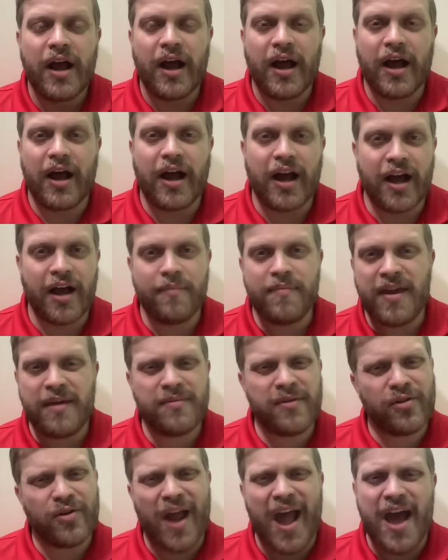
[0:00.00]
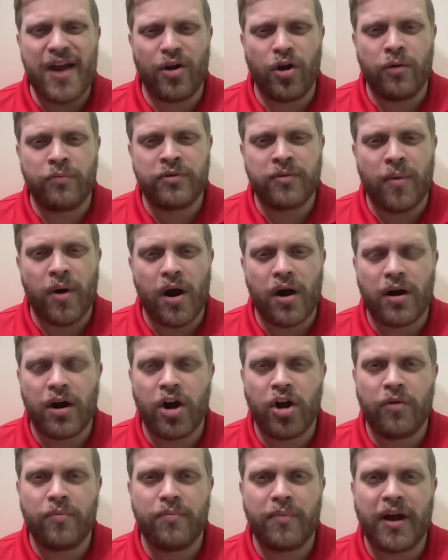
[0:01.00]
Maybe another at home
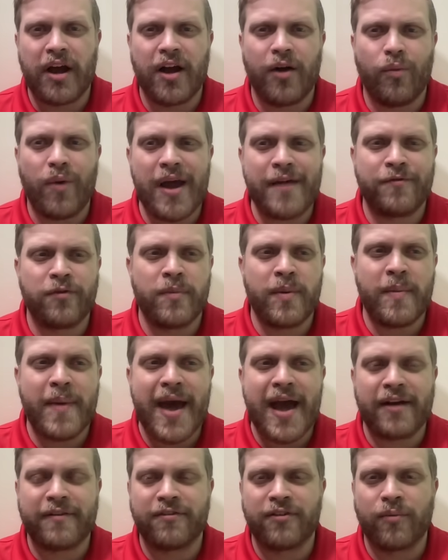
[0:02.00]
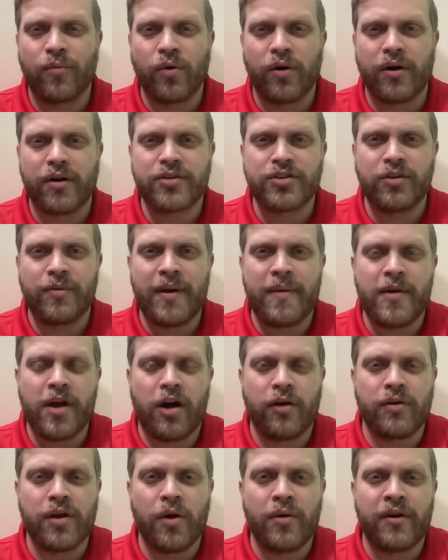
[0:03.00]
tomorrow. My wife will be back from work, so maybe
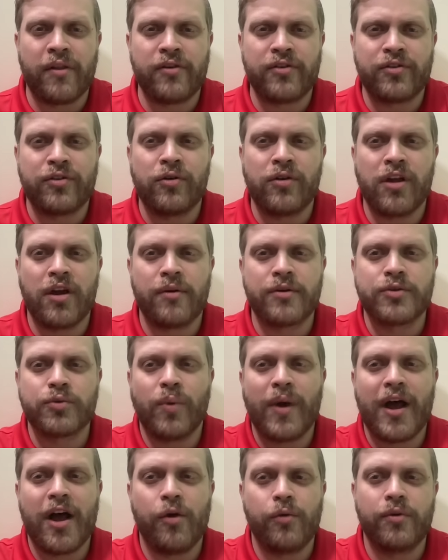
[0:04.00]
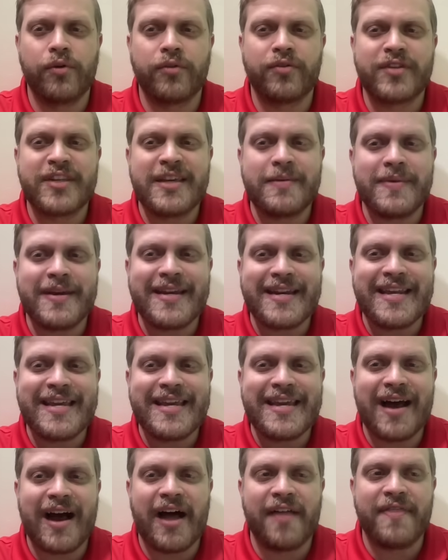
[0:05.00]
I'll go into the studio as well. We'll
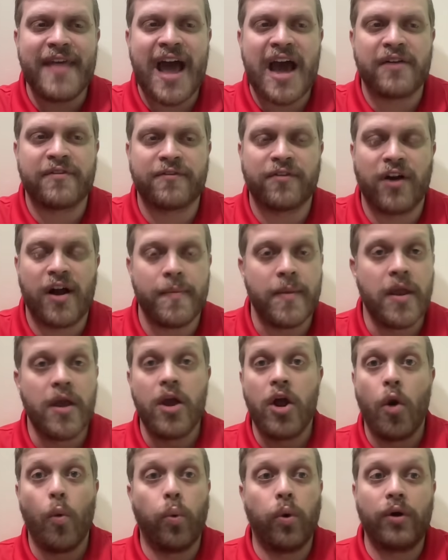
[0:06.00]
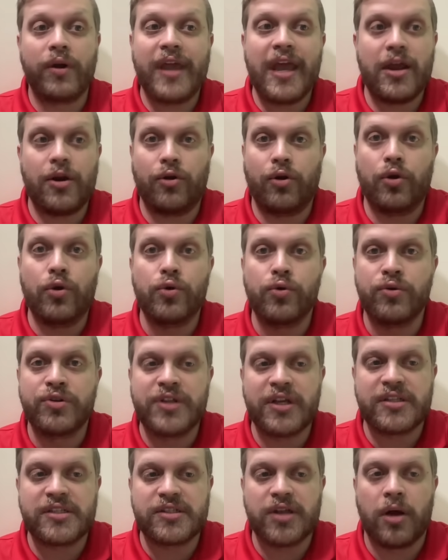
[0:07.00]
TBD on that front. We'll get
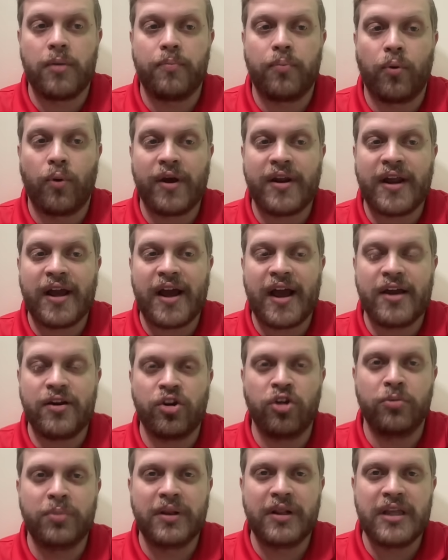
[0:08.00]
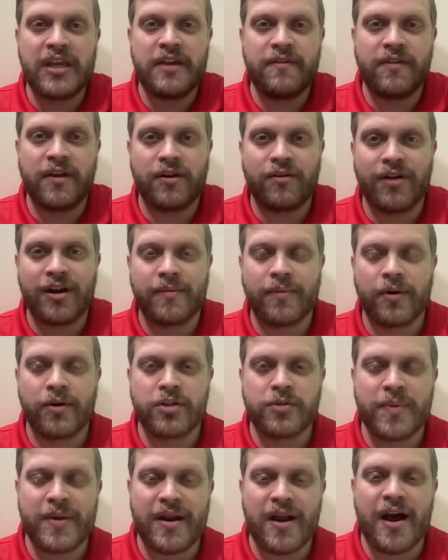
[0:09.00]
news at some point. I do believe that Greg
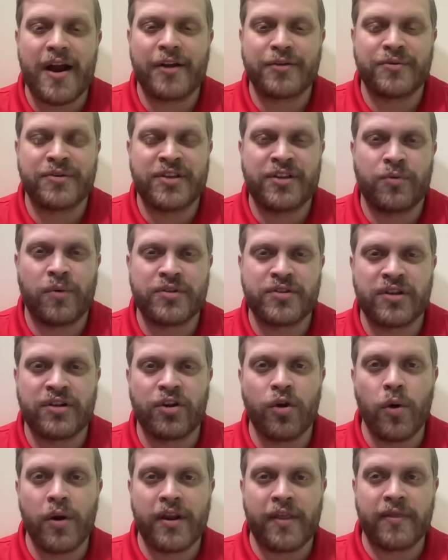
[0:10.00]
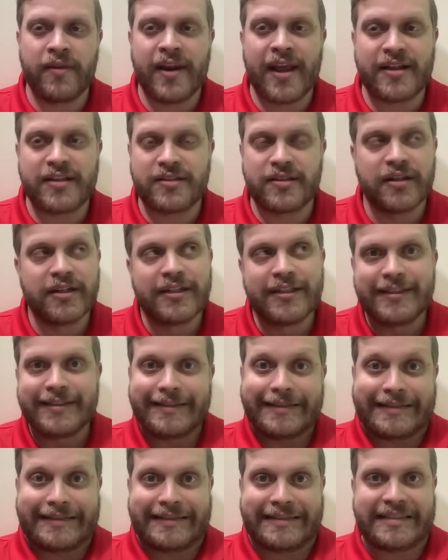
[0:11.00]
Byrne's being honest with me. He wants to do it in the next
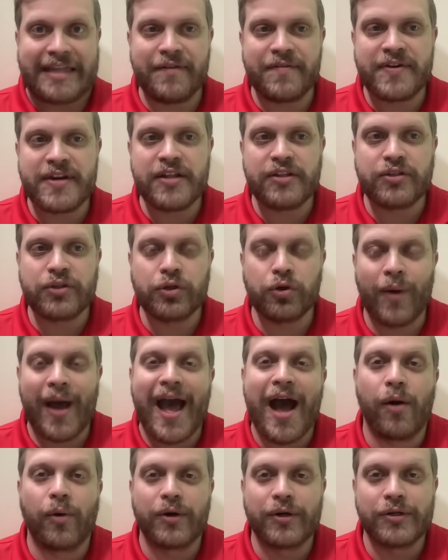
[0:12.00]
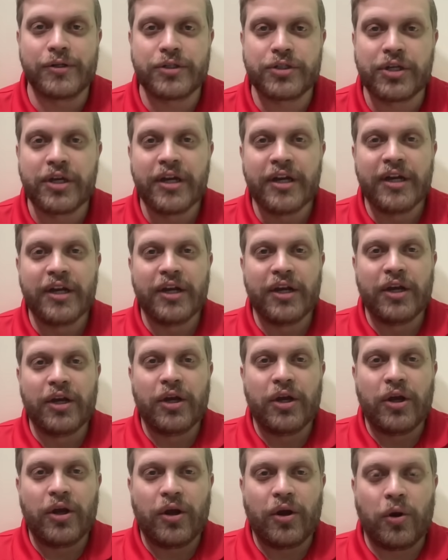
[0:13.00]
72 hours.
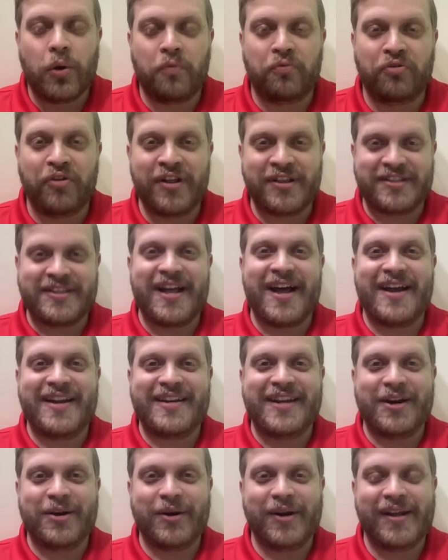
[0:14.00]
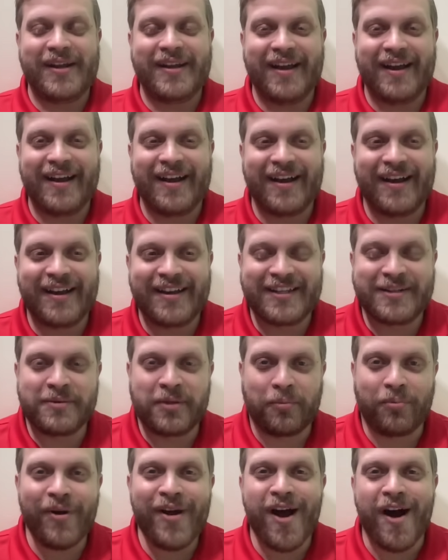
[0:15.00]
Hopefully it's not during some of the
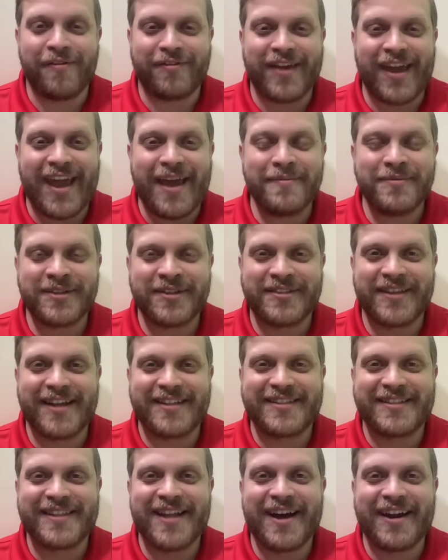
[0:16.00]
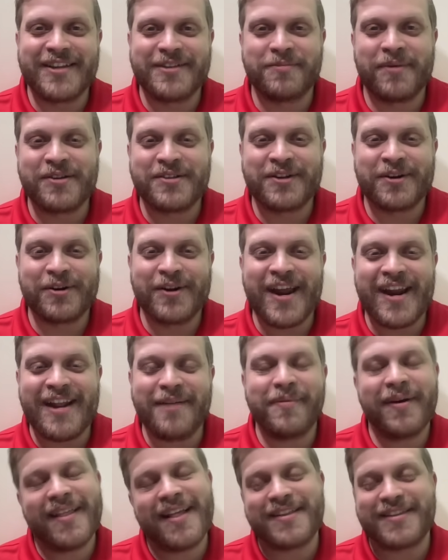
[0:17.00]
playoff games, because that's not as much
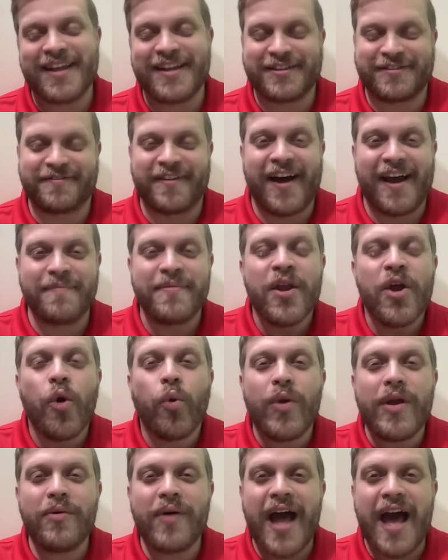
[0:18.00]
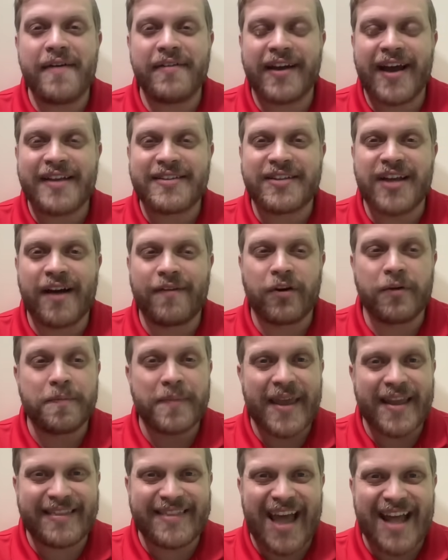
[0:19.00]
entertaining, but it's fine. We will have you guys covered.
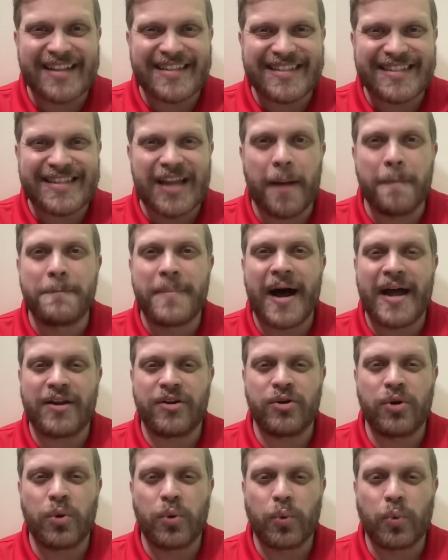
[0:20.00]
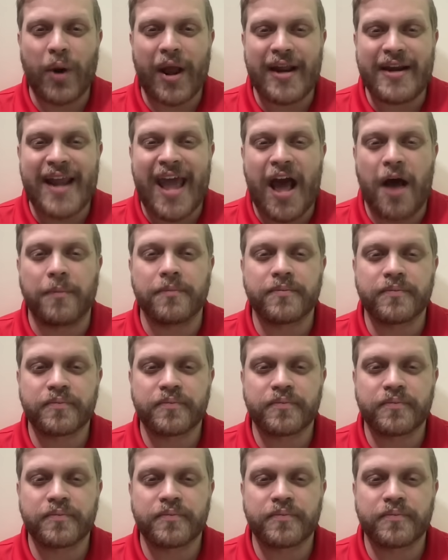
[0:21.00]
Hit that sub button right now.